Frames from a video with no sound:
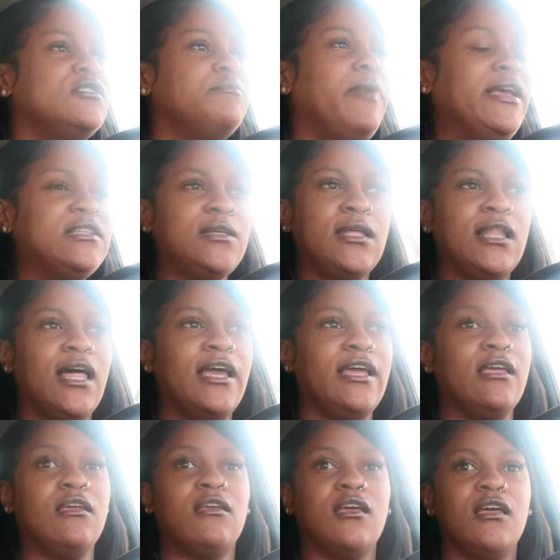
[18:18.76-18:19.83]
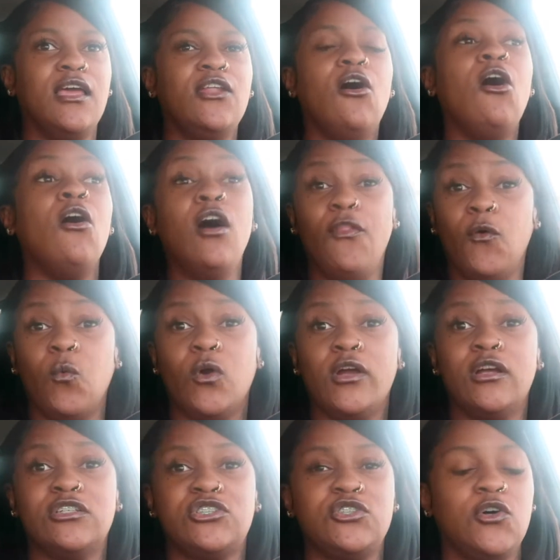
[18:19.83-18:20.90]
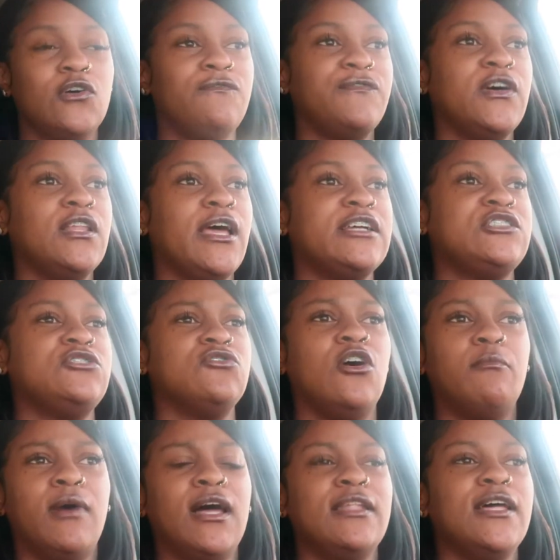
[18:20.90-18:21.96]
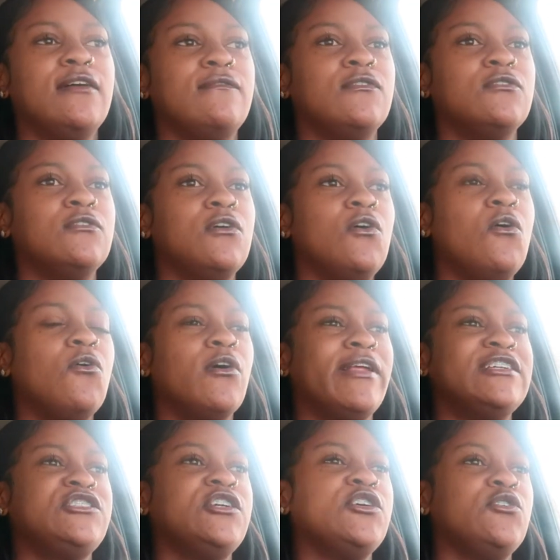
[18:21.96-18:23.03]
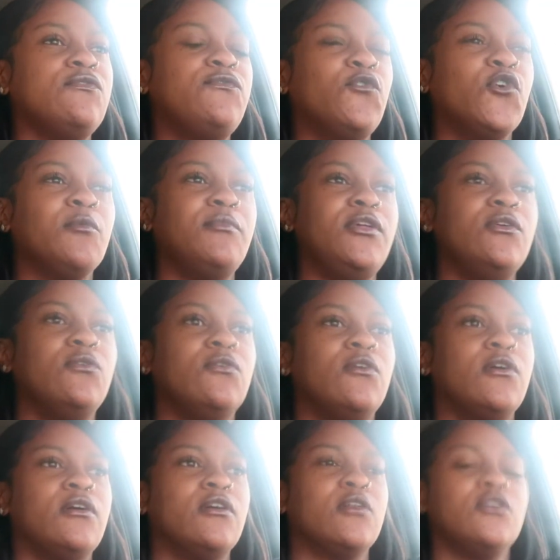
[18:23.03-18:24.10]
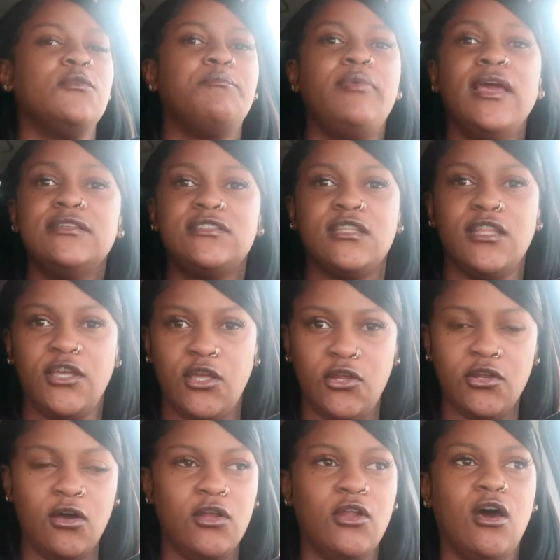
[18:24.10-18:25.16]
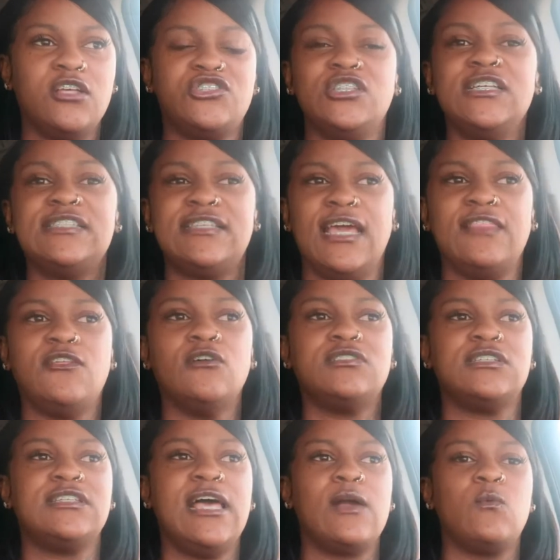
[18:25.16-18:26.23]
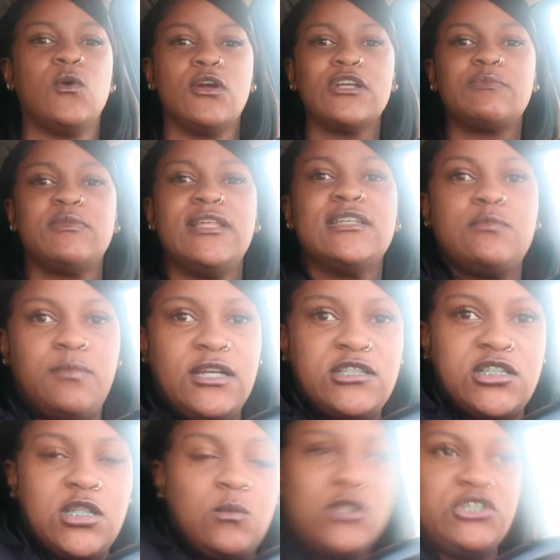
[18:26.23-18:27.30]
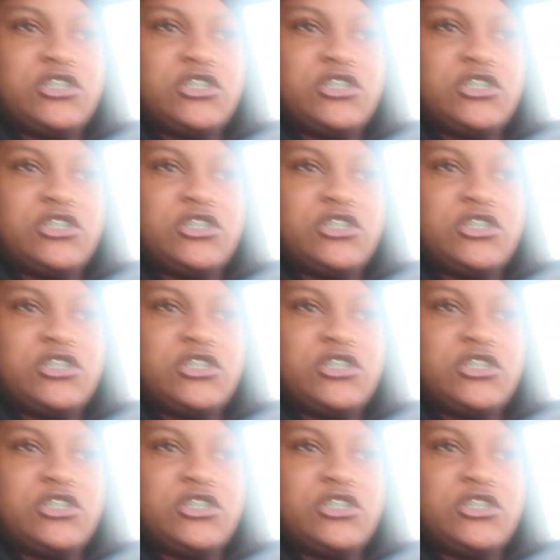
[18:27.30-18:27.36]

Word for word: basically like in all other words she don't feel like she's on my level or that she can afford me or basically you know not she didn't say those exact words but that's basically what